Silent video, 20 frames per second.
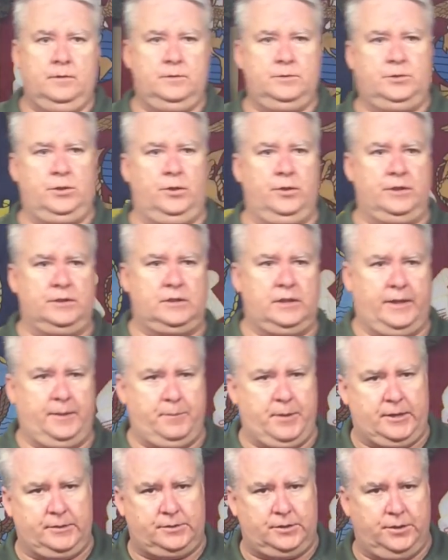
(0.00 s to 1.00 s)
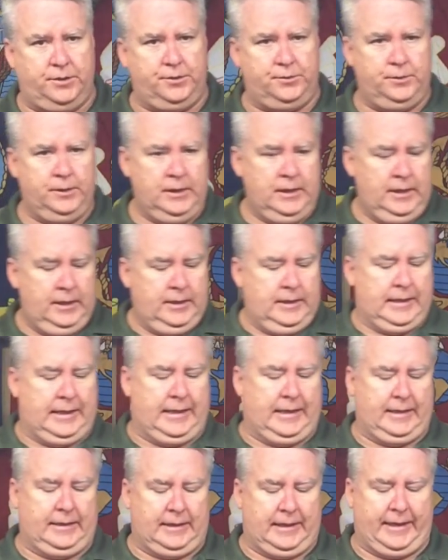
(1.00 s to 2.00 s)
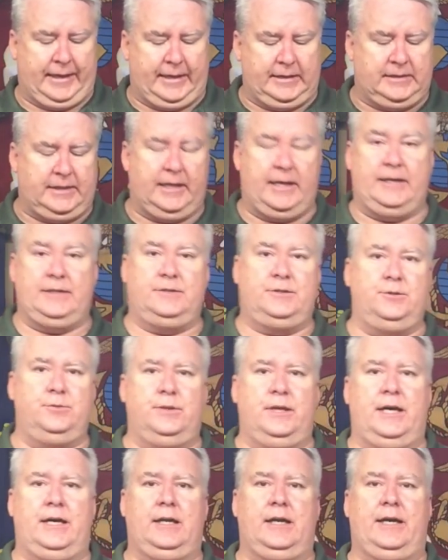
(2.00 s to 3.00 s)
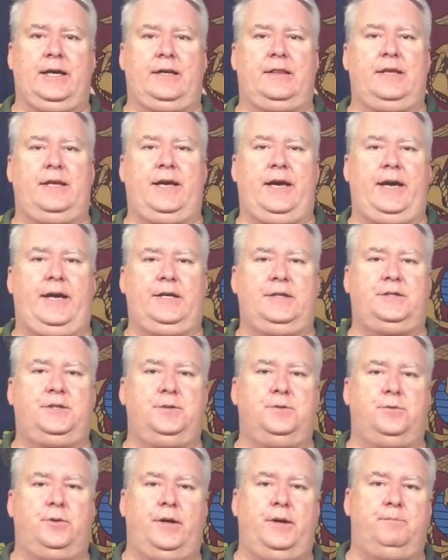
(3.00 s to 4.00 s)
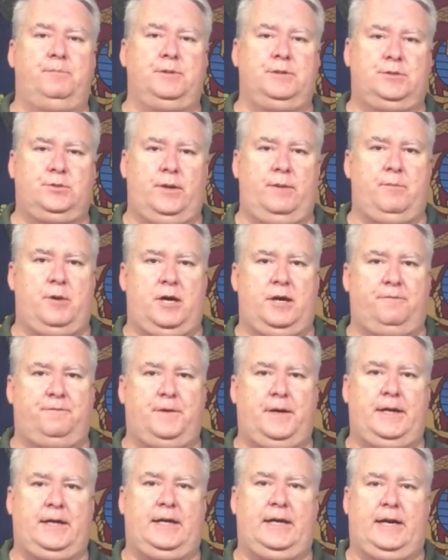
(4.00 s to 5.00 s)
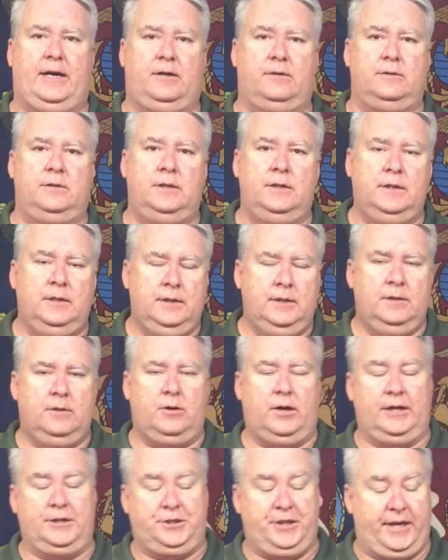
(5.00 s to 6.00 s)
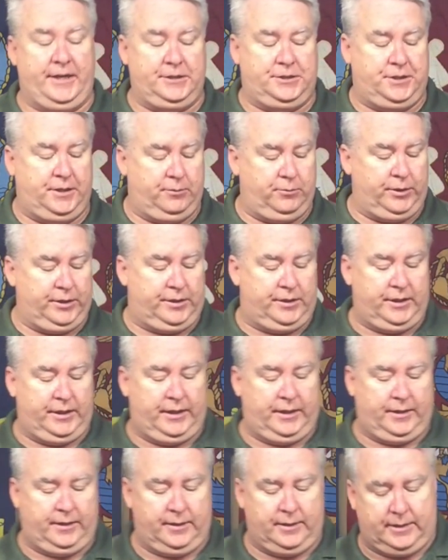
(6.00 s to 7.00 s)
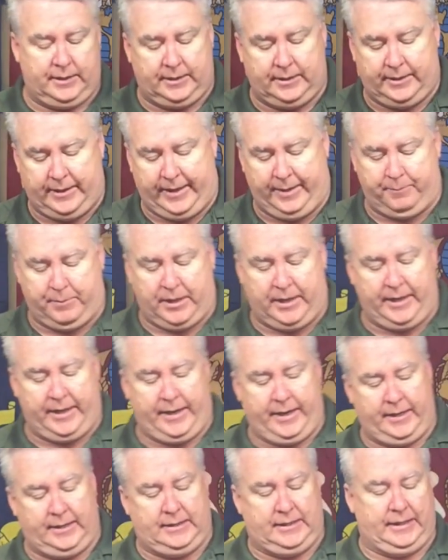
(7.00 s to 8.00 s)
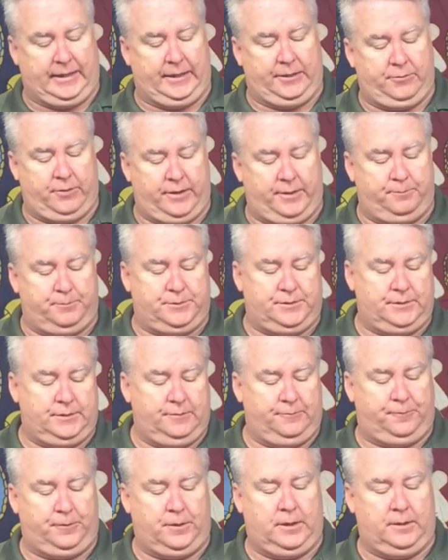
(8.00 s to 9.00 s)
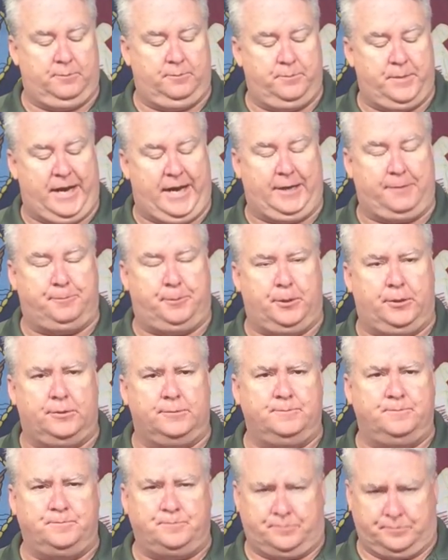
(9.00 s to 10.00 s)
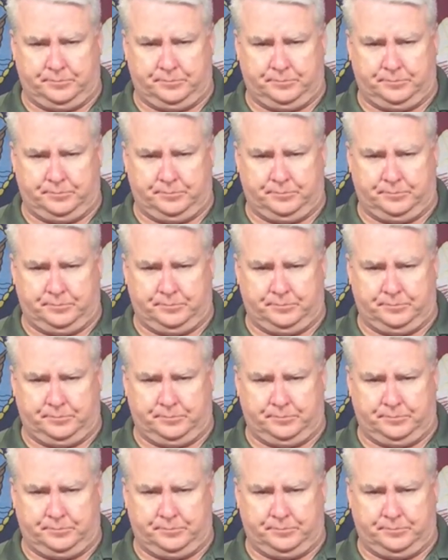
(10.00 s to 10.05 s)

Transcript: So the sling mounts are new. Like I said, I do not like the A2 grip, so I modified it out. Or I changed it with the MIAD grips from Magpul.